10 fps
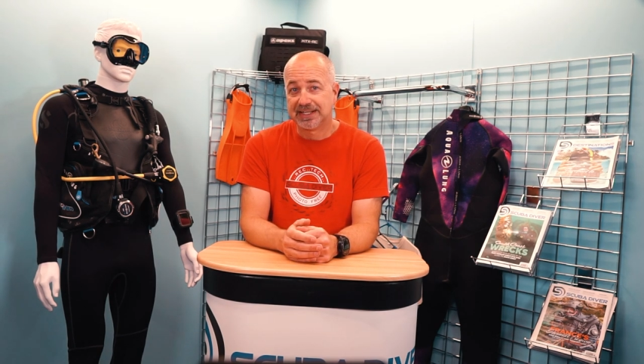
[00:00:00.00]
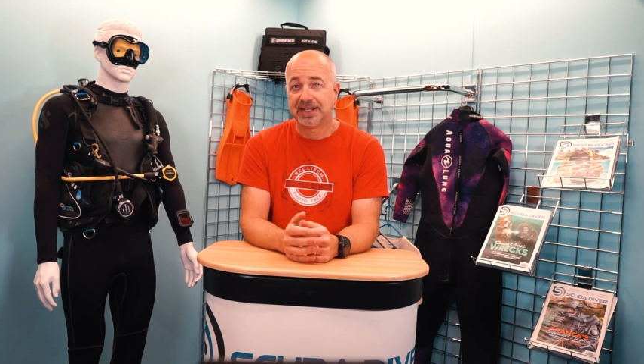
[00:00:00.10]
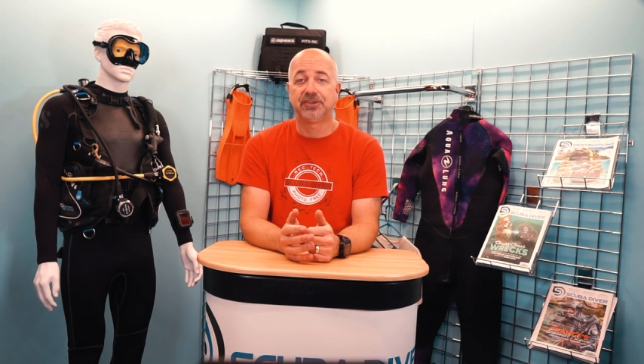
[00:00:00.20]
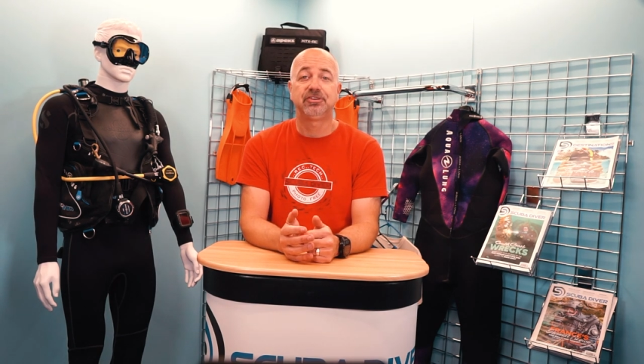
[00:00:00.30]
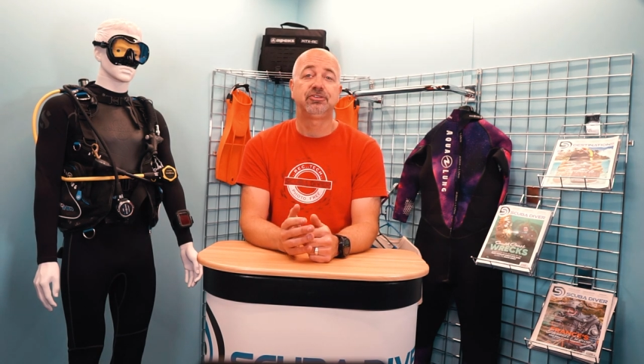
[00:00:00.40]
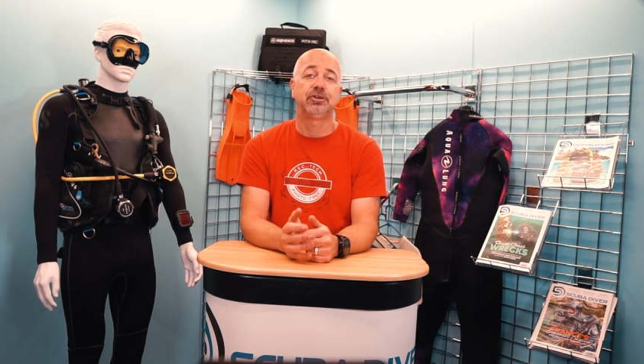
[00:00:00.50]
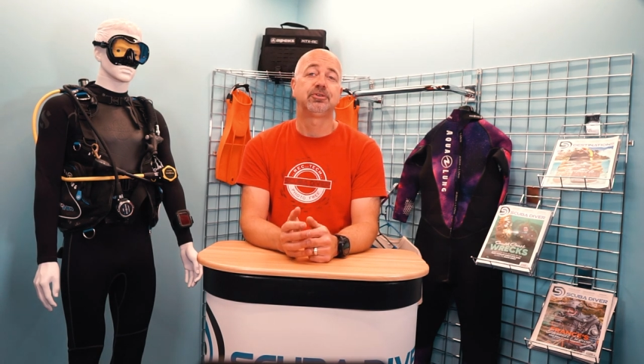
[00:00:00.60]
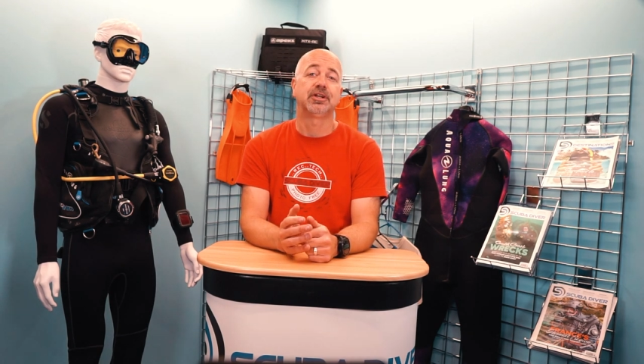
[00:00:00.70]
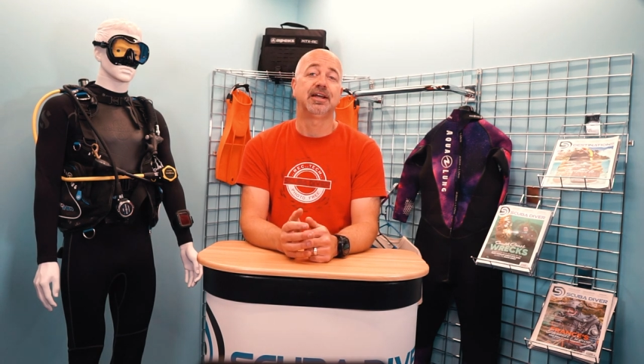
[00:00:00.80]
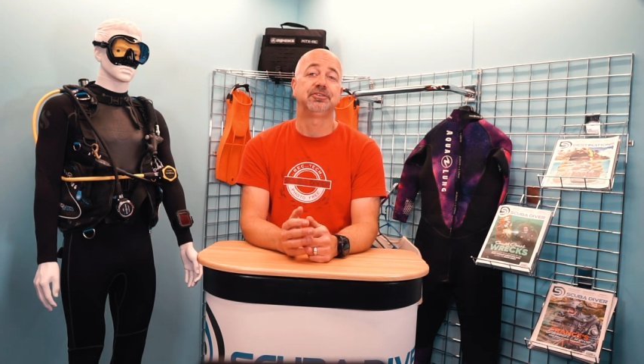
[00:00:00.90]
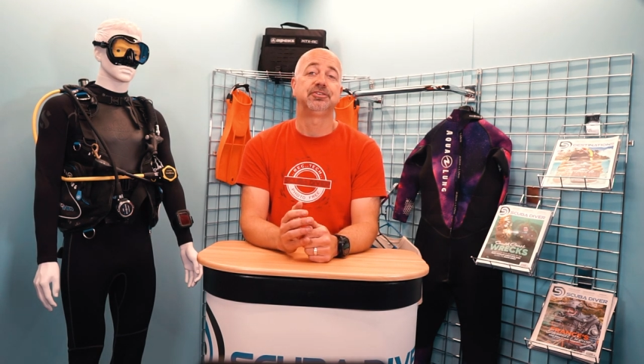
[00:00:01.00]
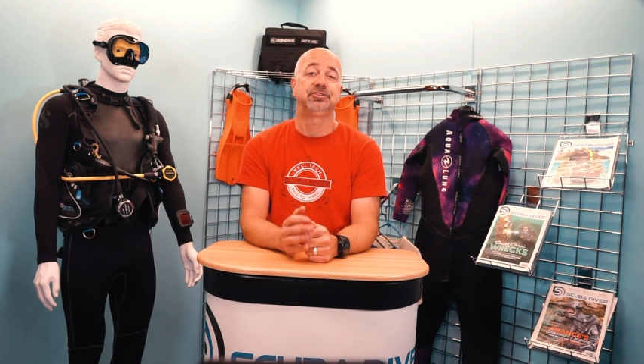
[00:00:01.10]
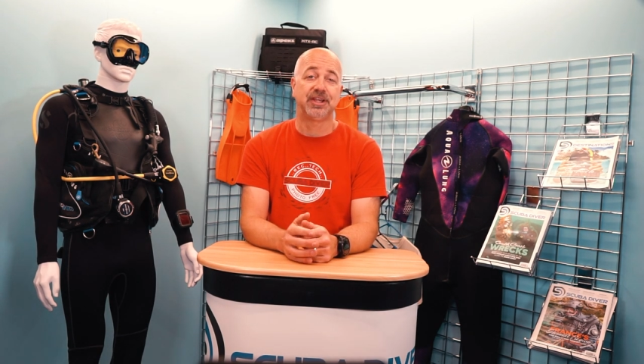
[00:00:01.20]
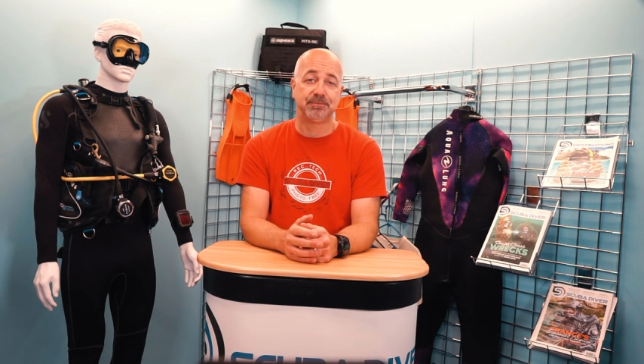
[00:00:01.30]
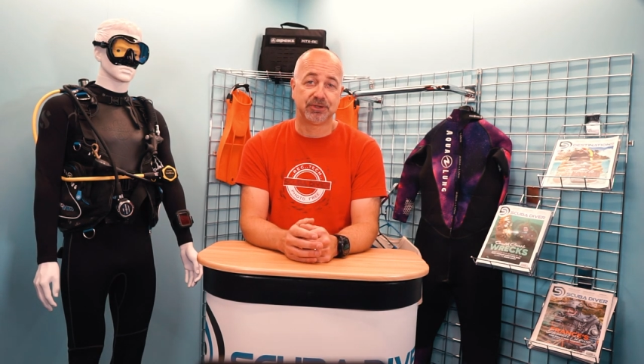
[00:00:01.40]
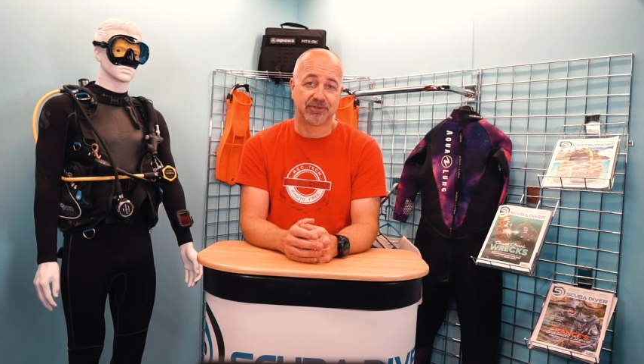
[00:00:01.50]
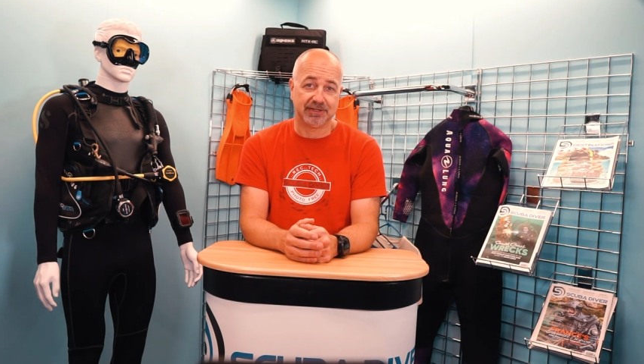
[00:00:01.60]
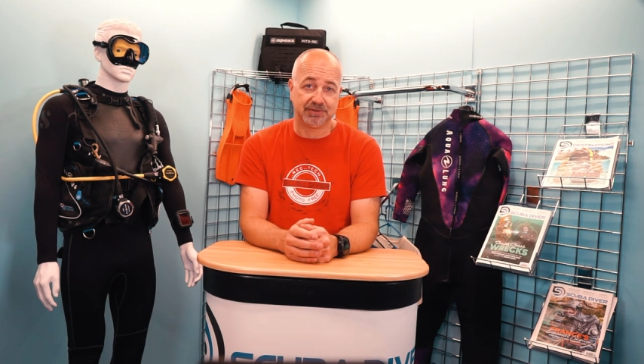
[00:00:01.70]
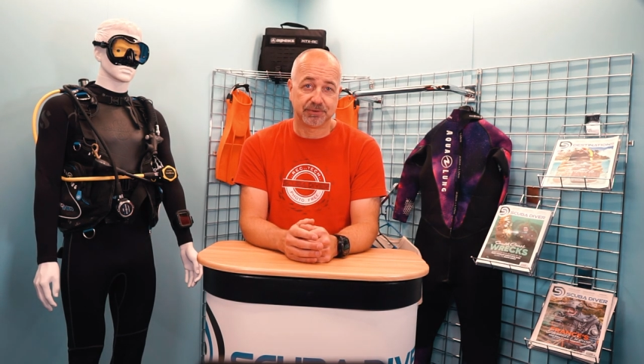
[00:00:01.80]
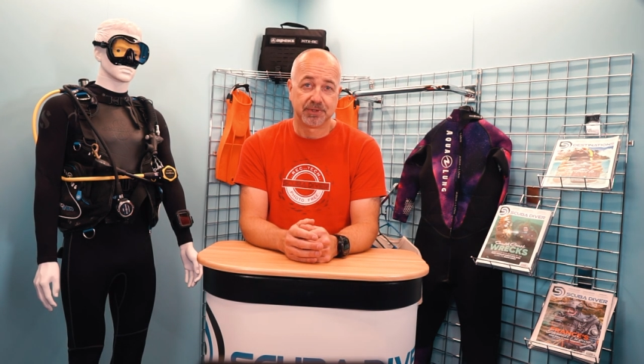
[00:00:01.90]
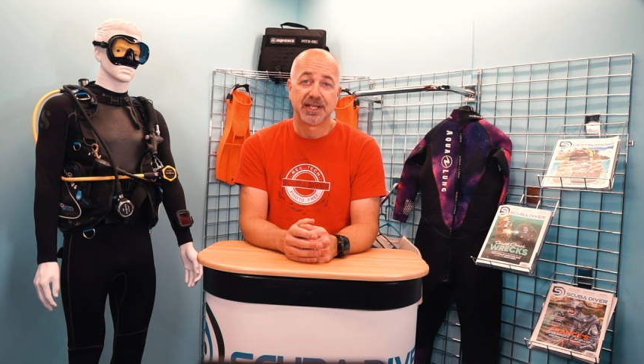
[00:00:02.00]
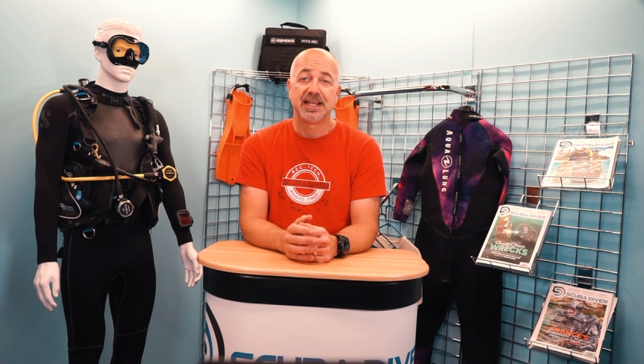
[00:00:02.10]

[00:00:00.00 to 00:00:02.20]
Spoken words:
and as this utilises the same material,